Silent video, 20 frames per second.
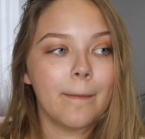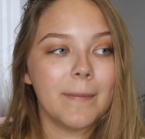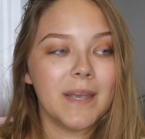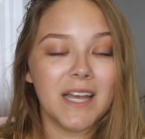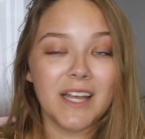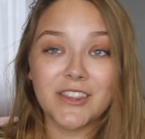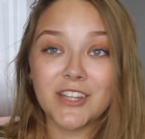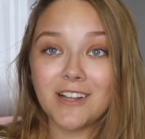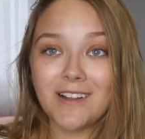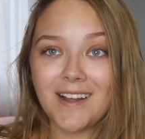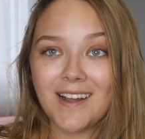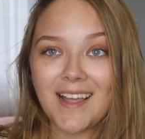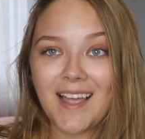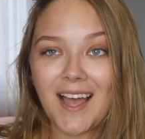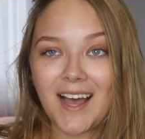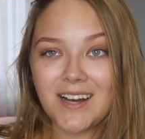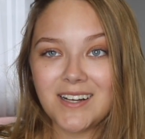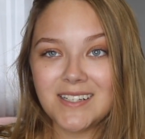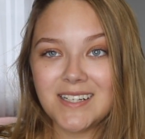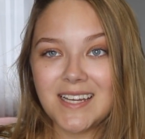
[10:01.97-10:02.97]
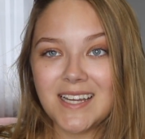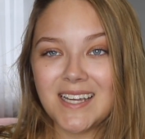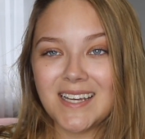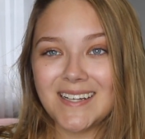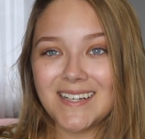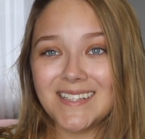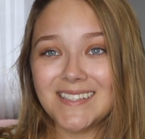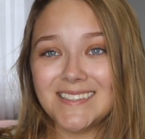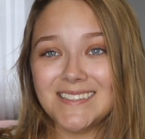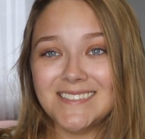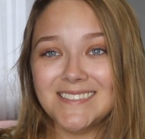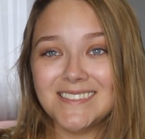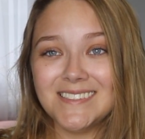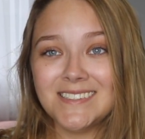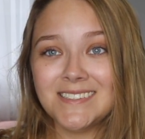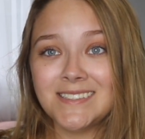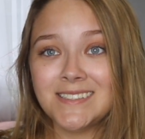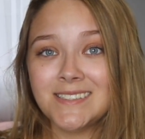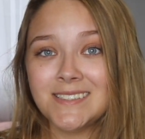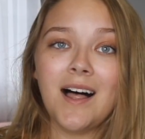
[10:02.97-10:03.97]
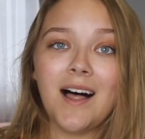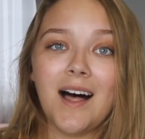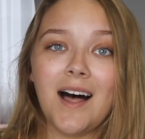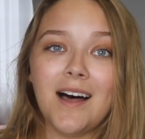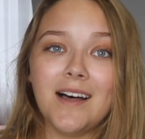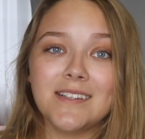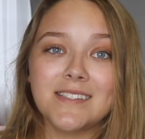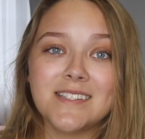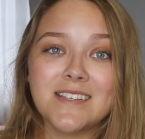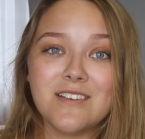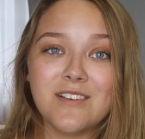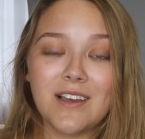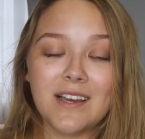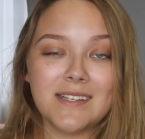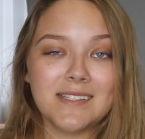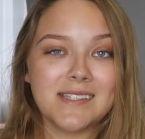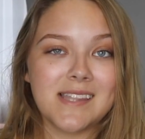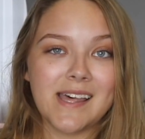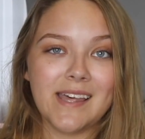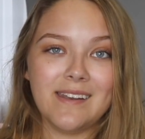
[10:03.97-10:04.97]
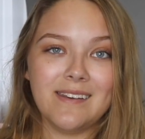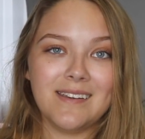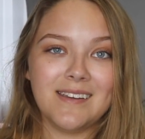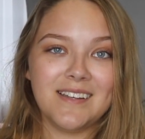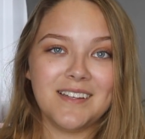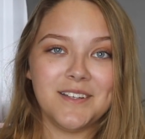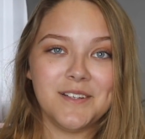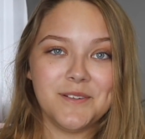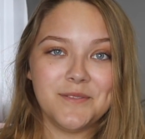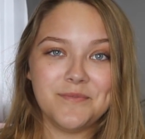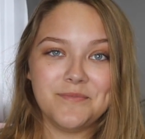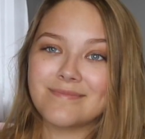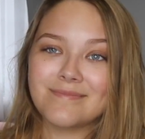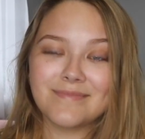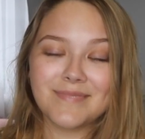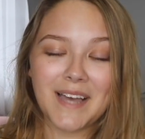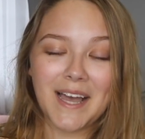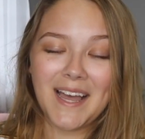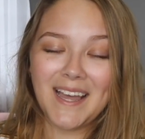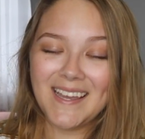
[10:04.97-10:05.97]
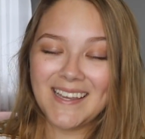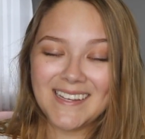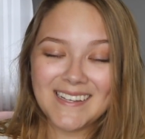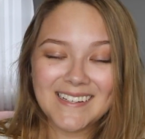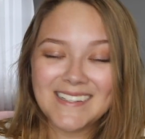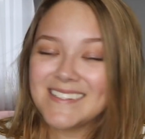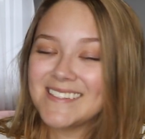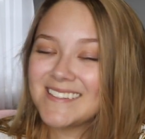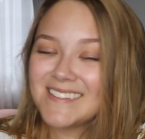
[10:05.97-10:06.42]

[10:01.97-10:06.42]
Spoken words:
Be on the lookout, and I'll see you guys then. Bye.